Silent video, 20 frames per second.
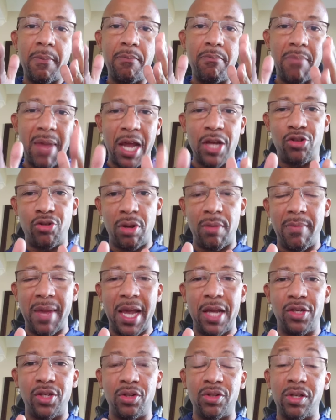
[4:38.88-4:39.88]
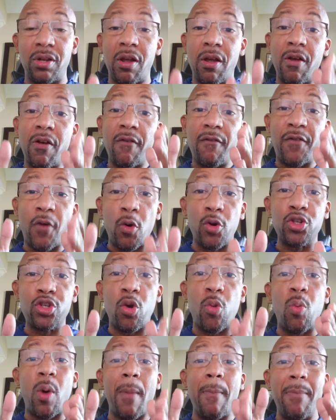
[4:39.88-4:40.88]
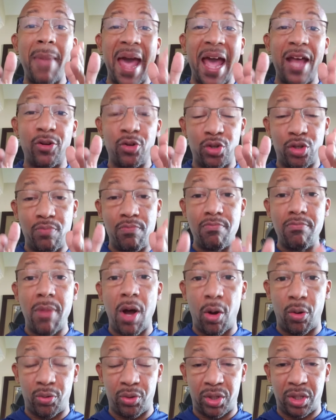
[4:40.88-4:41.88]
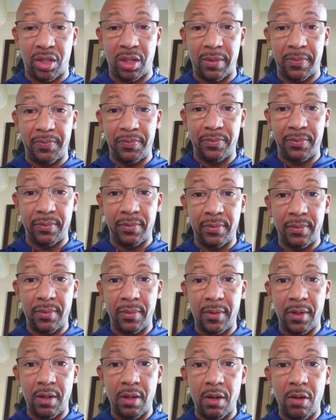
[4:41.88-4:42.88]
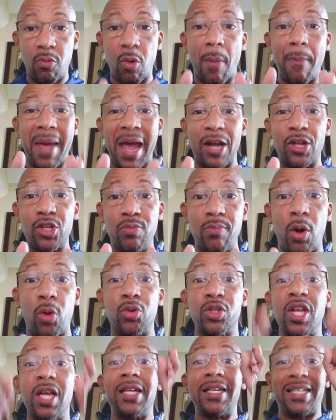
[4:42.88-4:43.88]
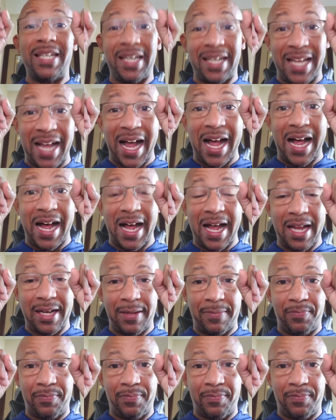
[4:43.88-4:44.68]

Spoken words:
Major and majors, focus on what matters most. What matters most to God.